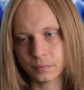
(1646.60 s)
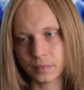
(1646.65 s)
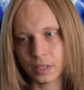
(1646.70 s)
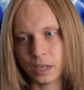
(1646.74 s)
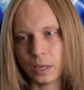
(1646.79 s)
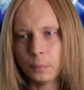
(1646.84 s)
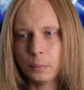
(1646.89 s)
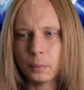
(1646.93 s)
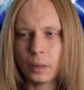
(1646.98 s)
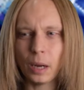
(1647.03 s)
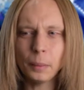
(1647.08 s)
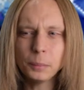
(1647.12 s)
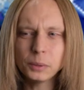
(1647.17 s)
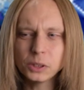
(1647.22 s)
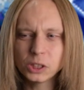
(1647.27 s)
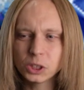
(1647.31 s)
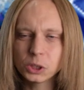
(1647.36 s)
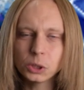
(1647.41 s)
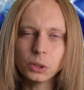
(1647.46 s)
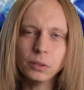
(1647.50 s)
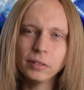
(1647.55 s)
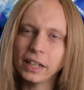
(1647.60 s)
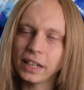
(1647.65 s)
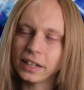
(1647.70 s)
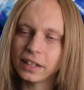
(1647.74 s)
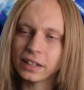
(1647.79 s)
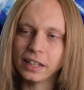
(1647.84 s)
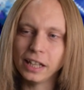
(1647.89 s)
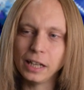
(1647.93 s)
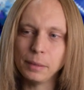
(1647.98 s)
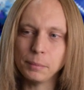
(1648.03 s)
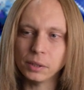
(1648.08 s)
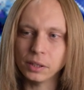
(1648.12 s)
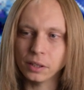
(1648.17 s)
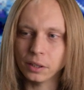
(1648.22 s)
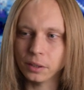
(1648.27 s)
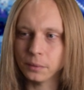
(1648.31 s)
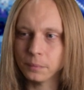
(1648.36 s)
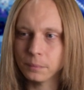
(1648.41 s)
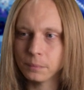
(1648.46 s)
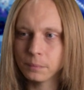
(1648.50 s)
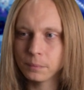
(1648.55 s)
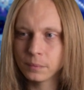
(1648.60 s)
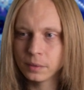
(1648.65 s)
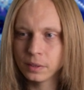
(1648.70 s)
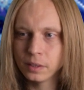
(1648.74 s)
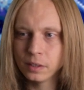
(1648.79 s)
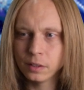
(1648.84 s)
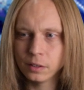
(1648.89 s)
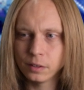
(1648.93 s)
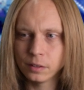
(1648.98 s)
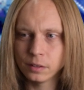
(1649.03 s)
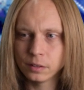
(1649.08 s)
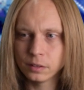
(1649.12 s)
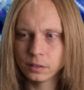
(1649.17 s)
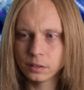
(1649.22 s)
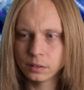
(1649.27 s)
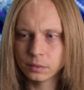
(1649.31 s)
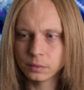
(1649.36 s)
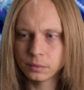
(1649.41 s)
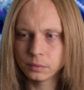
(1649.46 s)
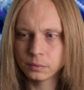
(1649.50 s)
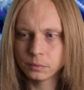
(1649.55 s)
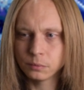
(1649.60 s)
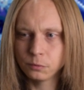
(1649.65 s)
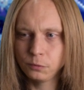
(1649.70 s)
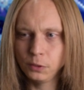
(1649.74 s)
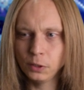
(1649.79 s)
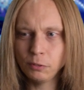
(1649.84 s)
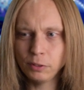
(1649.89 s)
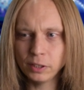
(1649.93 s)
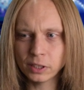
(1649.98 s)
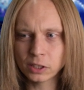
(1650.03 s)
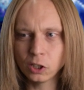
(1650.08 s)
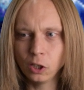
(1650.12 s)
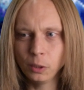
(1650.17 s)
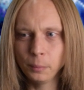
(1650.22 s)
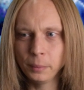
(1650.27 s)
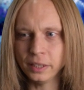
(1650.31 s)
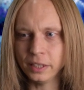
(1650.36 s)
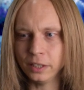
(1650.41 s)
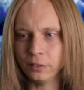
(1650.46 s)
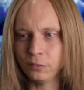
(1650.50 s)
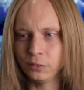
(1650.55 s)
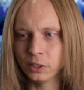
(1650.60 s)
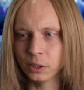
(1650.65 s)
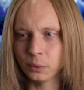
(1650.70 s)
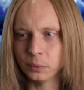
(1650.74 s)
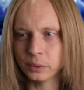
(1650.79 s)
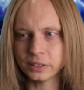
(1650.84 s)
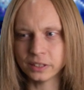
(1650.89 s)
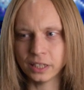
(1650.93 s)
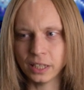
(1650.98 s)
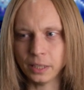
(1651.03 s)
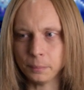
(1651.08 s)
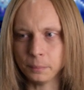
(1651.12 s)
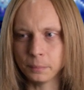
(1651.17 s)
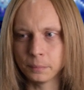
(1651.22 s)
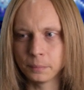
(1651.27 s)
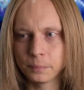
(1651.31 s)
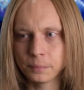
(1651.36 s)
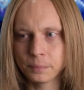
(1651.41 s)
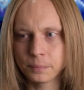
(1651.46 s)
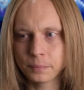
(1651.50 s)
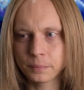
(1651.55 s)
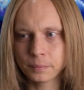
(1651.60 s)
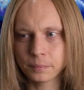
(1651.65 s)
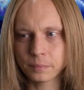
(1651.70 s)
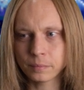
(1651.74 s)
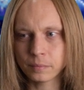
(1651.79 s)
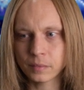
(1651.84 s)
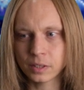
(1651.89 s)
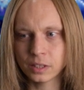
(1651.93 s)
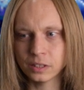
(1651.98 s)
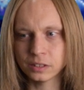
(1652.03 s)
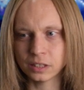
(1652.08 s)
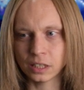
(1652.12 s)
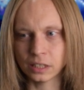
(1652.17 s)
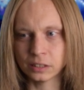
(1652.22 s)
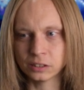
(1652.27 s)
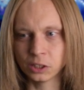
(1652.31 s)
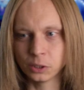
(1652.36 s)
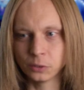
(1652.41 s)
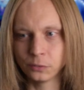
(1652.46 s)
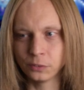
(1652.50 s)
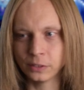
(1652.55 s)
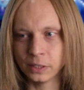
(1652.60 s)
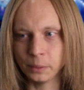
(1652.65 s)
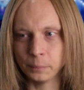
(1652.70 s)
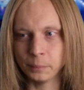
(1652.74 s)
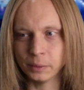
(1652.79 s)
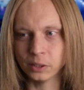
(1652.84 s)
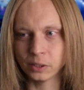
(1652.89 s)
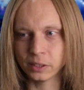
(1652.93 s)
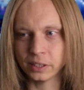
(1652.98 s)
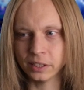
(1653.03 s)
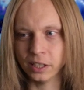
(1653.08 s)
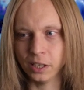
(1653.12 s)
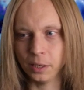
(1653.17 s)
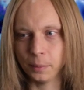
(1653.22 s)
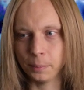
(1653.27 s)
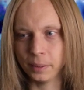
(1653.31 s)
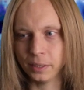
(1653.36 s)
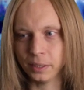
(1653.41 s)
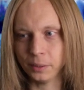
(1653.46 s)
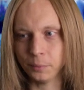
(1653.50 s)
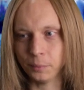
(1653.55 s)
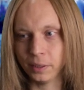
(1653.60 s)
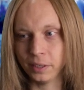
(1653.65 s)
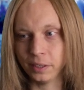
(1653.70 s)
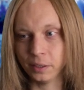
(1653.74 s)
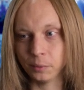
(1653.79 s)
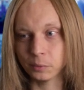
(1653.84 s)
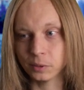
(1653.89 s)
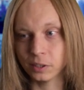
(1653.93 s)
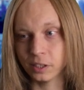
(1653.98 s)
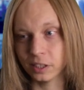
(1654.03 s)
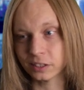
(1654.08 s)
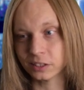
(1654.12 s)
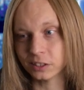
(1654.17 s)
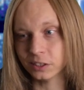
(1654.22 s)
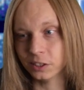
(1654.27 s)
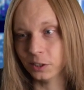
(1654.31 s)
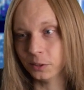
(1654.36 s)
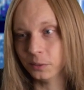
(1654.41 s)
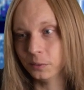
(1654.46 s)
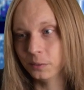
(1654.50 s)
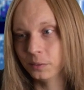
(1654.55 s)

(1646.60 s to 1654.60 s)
I'm sure he had a name, you know. Feel free to comment if you know his name. Because I don't think I'll be looking it up anyway, and I would like to know.